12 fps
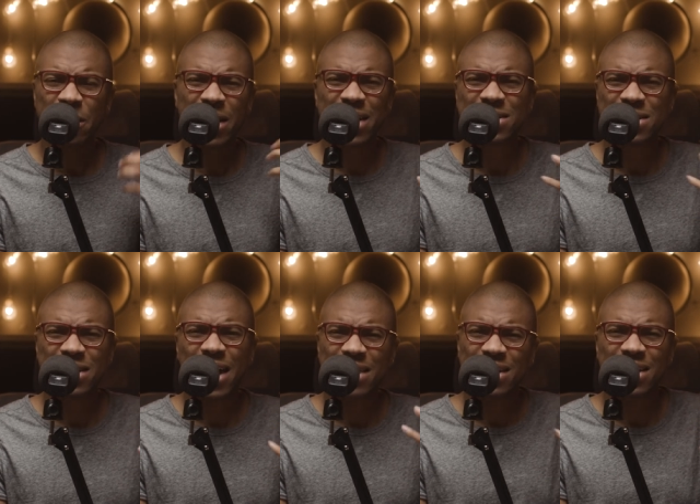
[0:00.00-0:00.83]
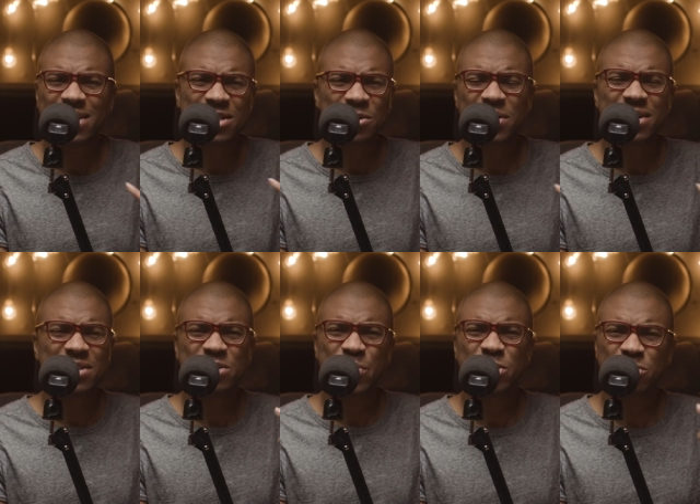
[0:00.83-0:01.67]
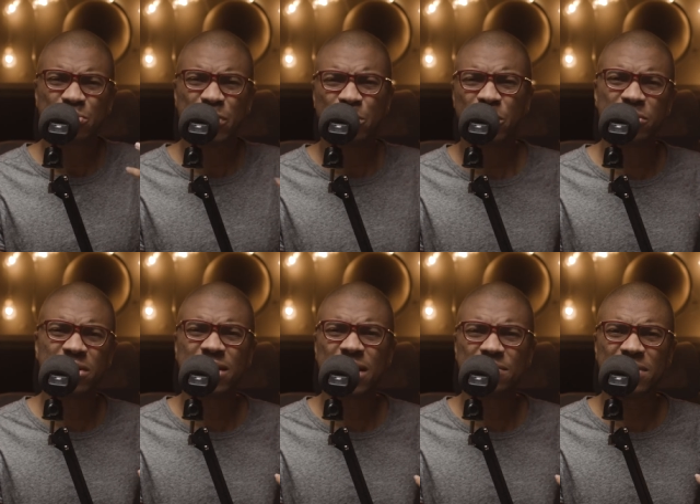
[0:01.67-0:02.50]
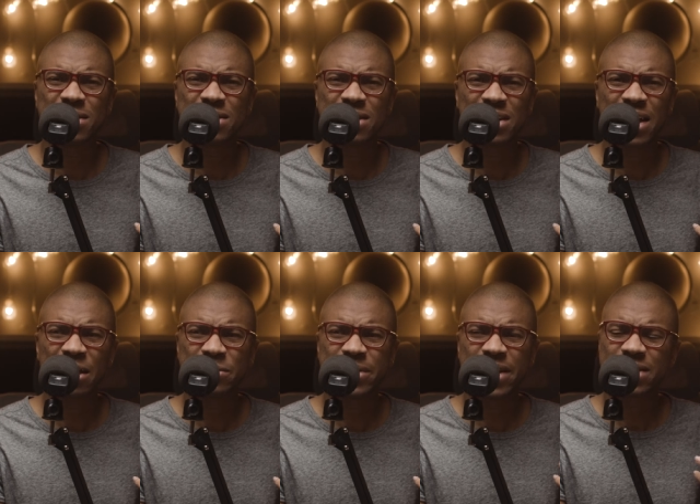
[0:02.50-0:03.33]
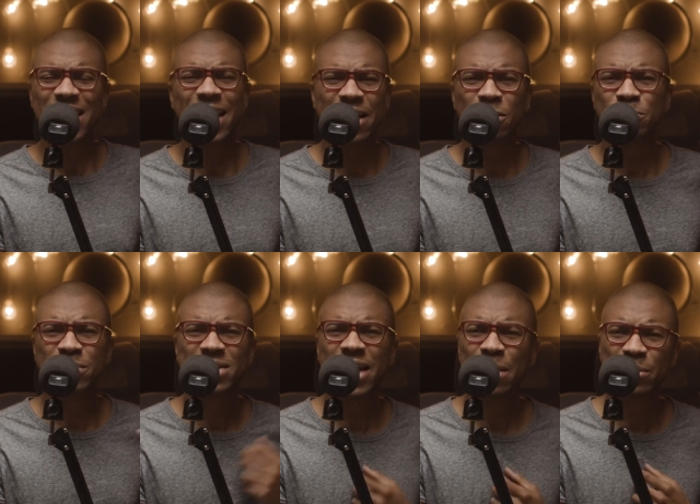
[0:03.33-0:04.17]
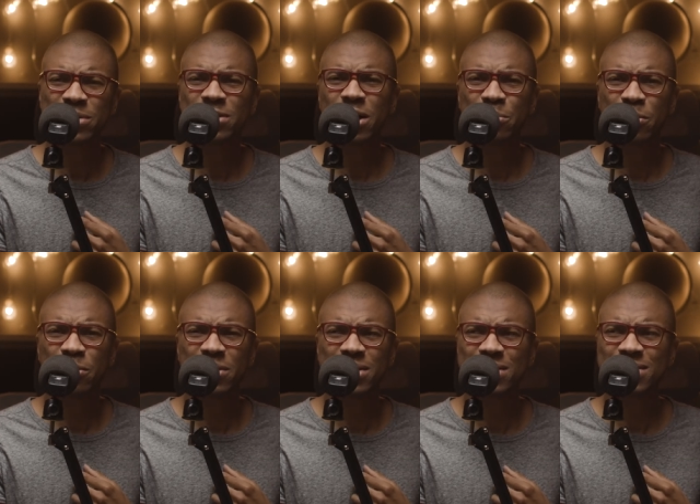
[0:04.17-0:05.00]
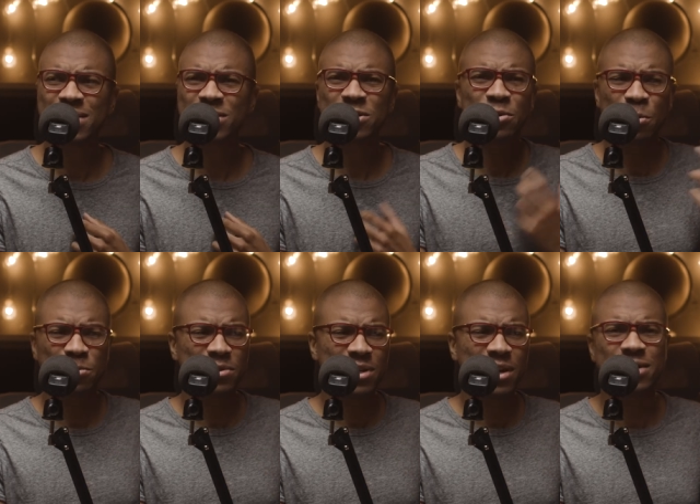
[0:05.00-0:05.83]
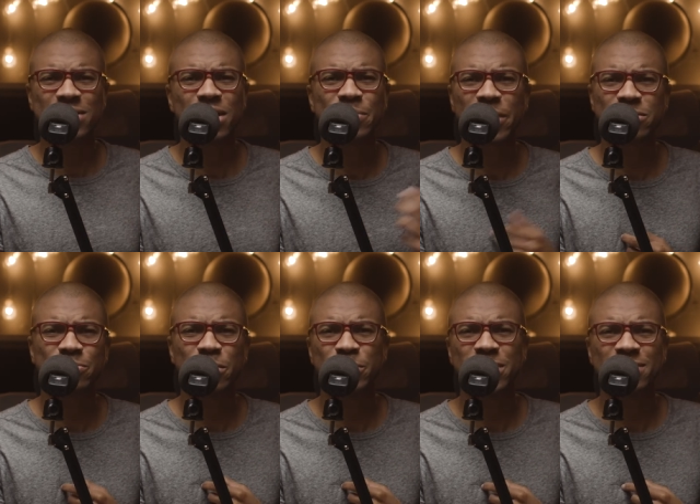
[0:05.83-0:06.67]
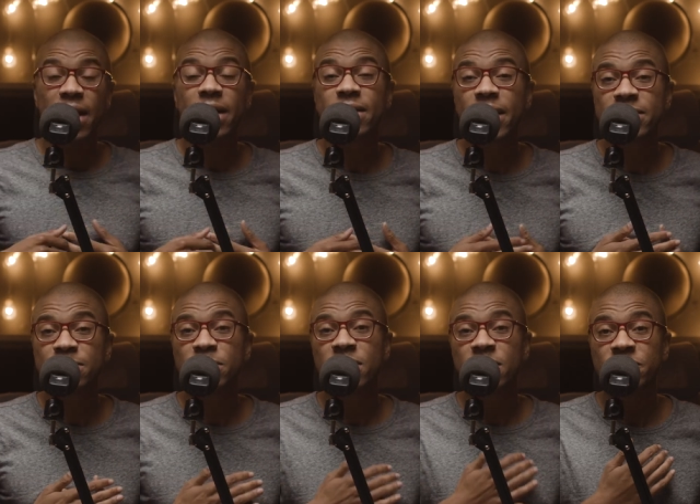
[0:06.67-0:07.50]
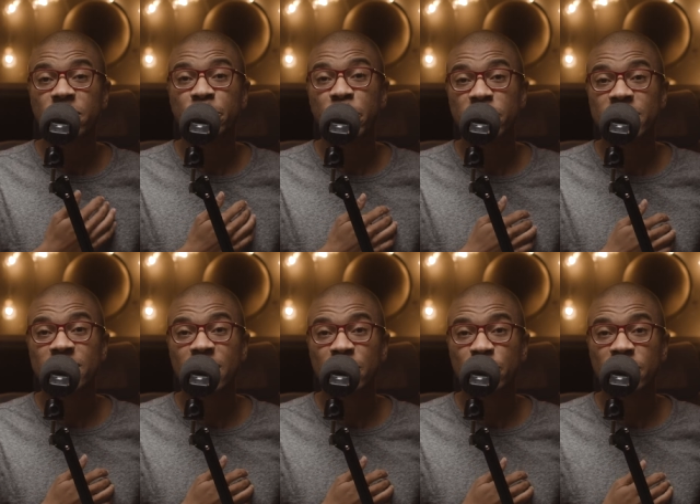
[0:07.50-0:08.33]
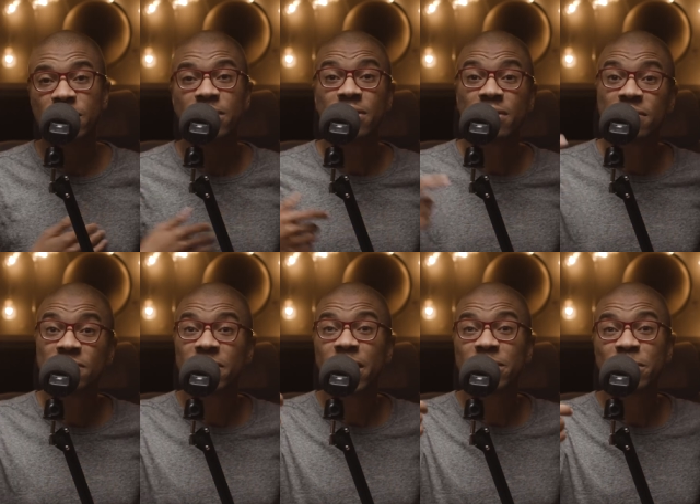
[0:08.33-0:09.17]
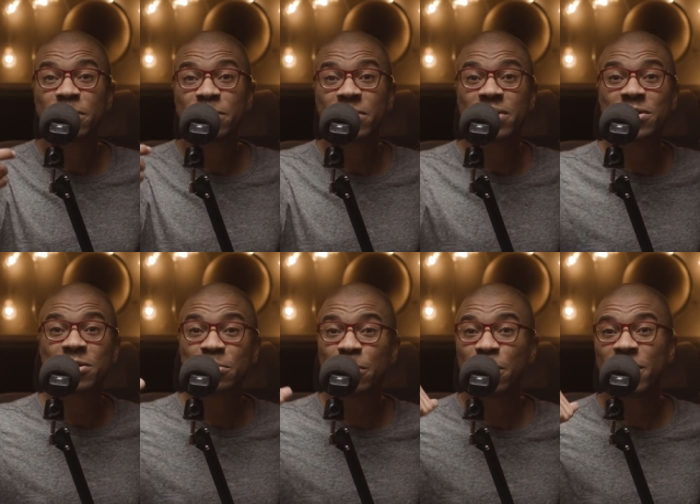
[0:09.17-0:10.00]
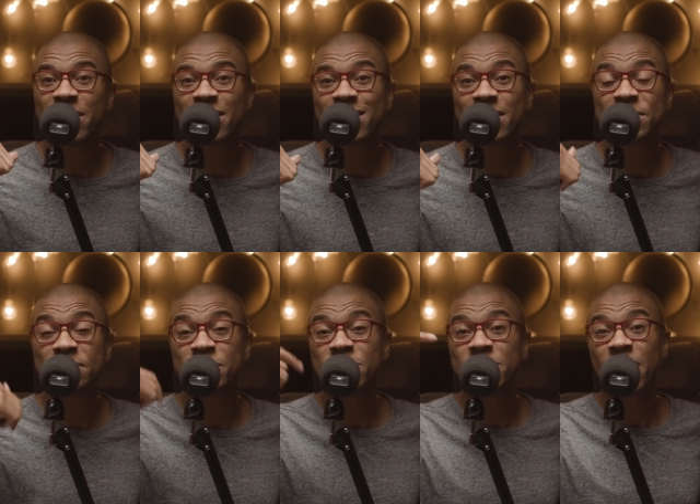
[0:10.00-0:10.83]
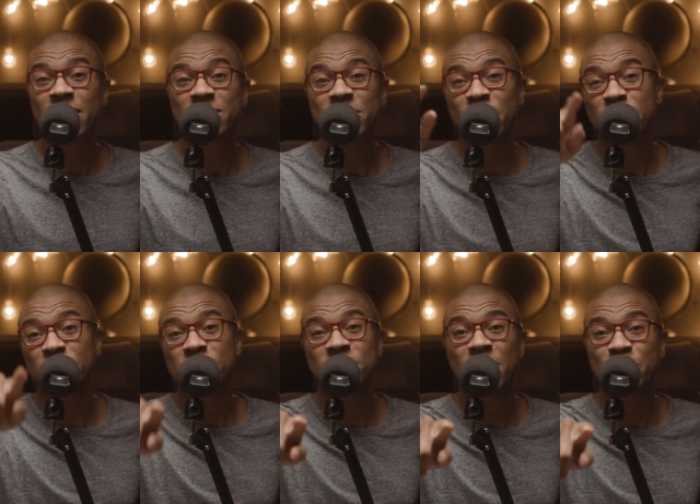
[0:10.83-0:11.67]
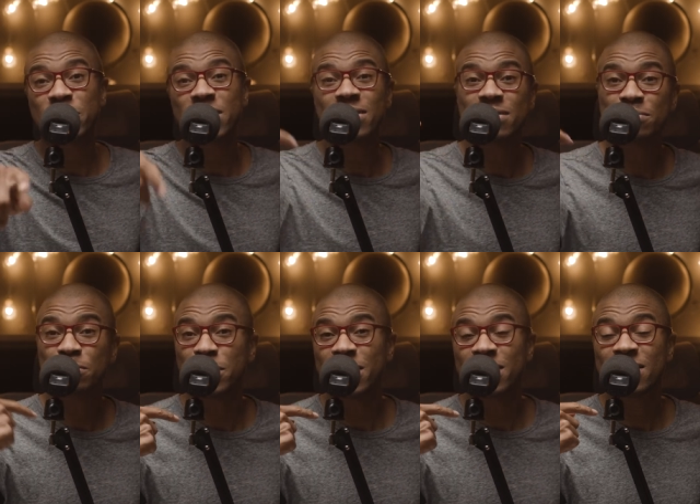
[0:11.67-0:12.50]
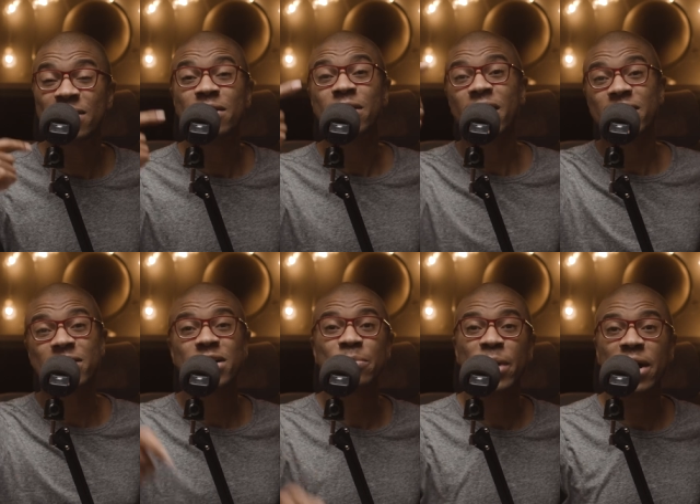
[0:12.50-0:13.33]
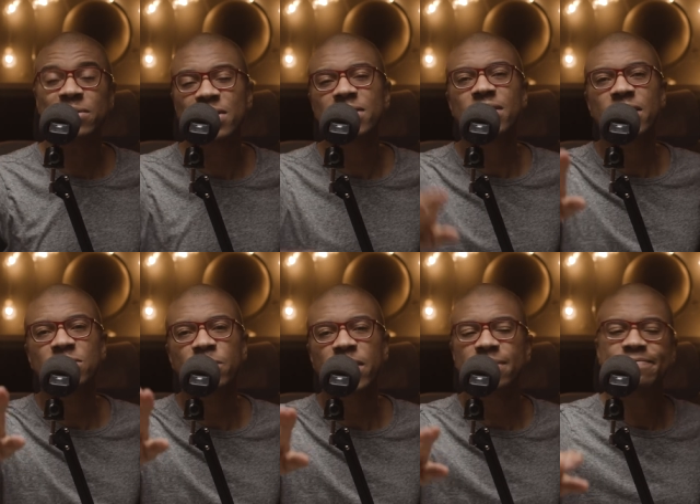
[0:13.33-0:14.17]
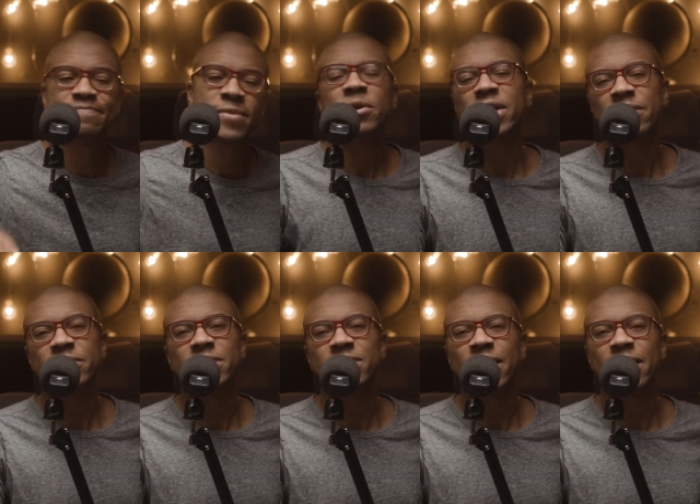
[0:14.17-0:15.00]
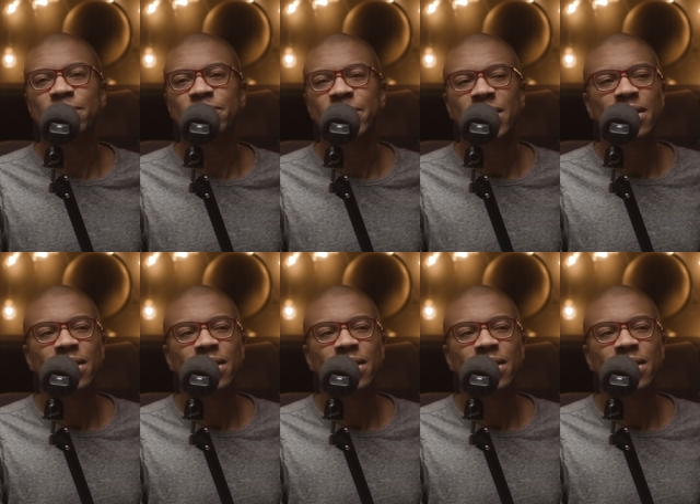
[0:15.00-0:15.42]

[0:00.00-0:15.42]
It actually, I think it just created a special moment with a lot of us that I was like, dang, I hope this happens a lot more. This is such an only on Clubhouse moment. And guys, I'm gonna give you a bonus tip. Follow your boy, Josh Olufemii, me, on Clubhouse because guess what? We're going to have a good time.